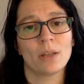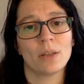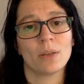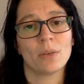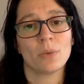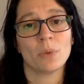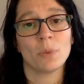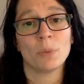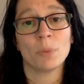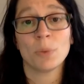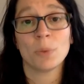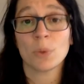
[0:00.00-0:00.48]
The
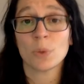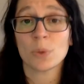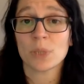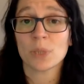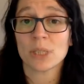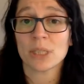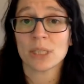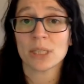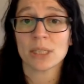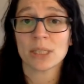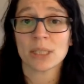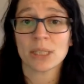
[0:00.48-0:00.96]

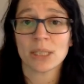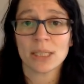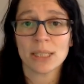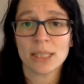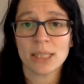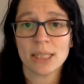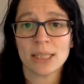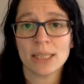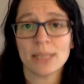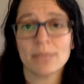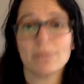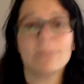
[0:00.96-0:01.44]
report
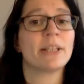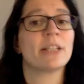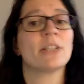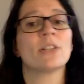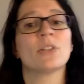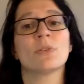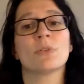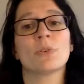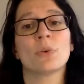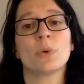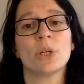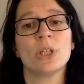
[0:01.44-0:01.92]
discusses a
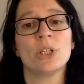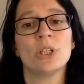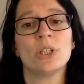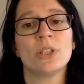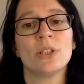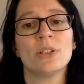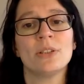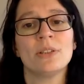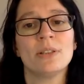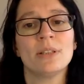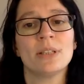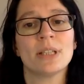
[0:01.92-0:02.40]
range of
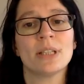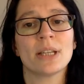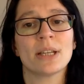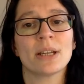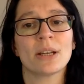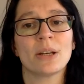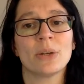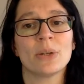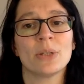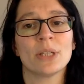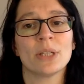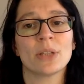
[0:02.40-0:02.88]
questions,
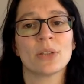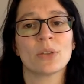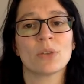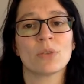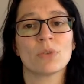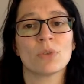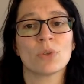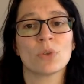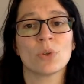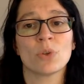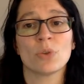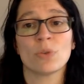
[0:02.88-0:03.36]
including the
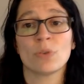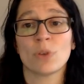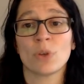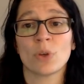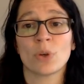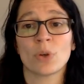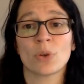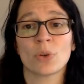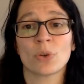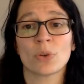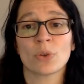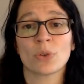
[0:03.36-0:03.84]
role of
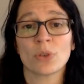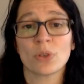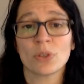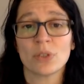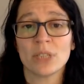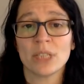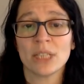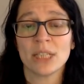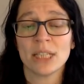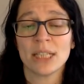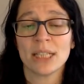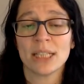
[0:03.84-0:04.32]
local
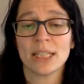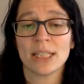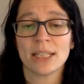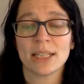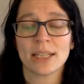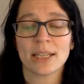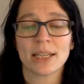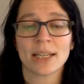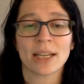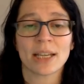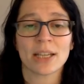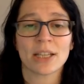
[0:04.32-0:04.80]
authorities in
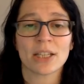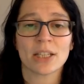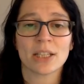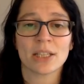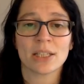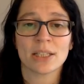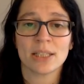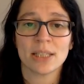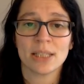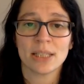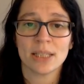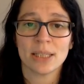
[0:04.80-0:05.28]
engaging
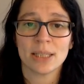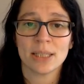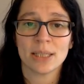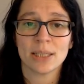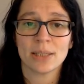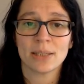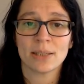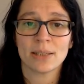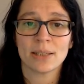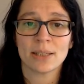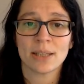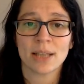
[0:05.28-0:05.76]

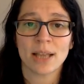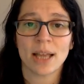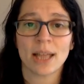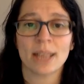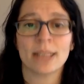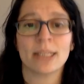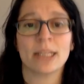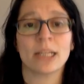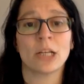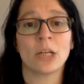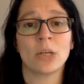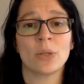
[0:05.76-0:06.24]
citizens
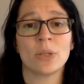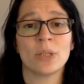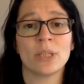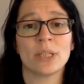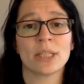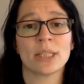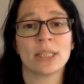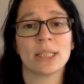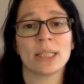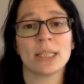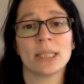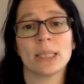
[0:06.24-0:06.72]
and
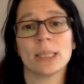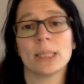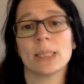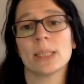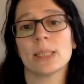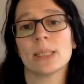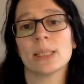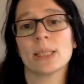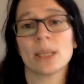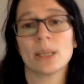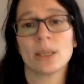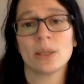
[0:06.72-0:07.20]
including
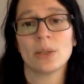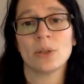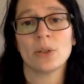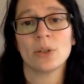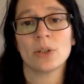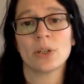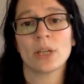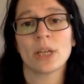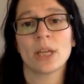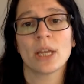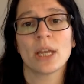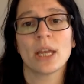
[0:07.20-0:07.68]
citizen
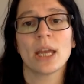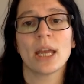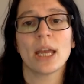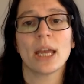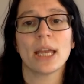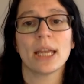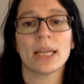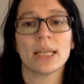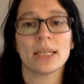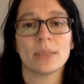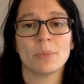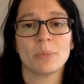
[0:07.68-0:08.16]
dialogue
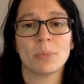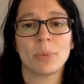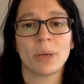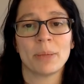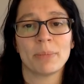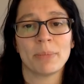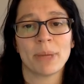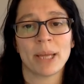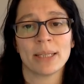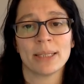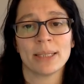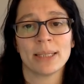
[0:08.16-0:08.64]
in
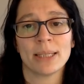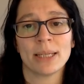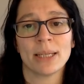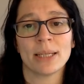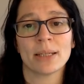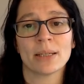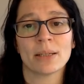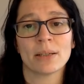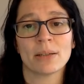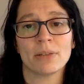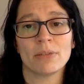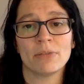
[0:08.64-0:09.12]

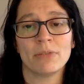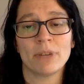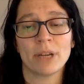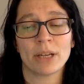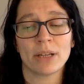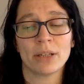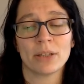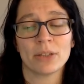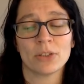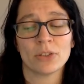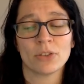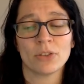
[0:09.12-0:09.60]
implementing
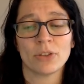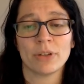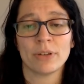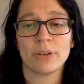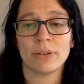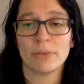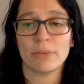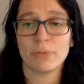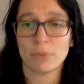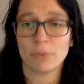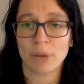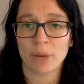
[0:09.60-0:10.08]

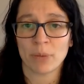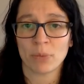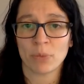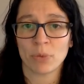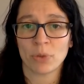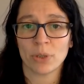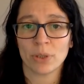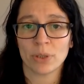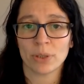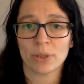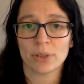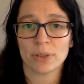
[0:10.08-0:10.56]
regulatory
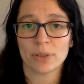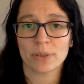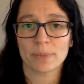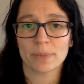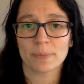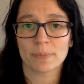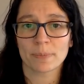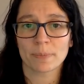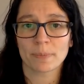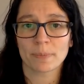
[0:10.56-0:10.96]
frameworks.